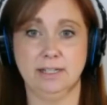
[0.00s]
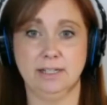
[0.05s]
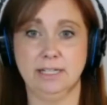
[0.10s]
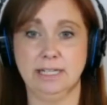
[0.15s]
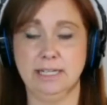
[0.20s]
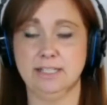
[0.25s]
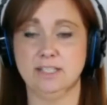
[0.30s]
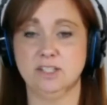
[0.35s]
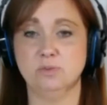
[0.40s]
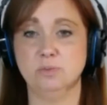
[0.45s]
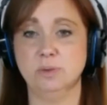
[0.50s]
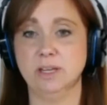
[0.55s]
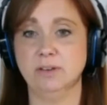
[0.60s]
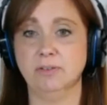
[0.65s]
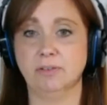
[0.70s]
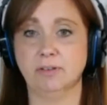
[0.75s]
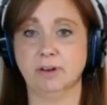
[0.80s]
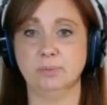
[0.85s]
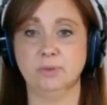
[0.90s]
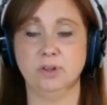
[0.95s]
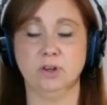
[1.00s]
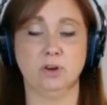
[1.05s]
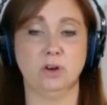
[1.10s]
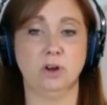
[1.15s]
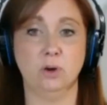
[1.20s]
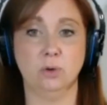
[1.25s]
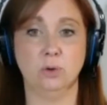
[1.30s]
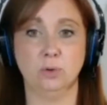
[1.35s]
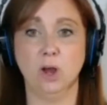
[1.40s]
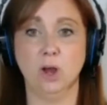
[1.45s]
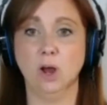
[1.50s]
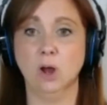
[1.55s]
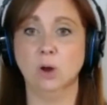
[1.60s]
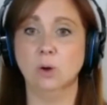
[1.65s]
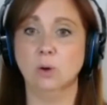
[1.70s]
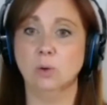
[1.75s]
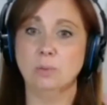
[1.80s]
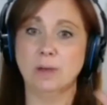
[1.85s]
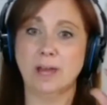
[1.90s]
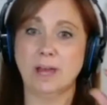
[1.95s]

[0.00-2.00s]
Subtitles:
need to be from your own home.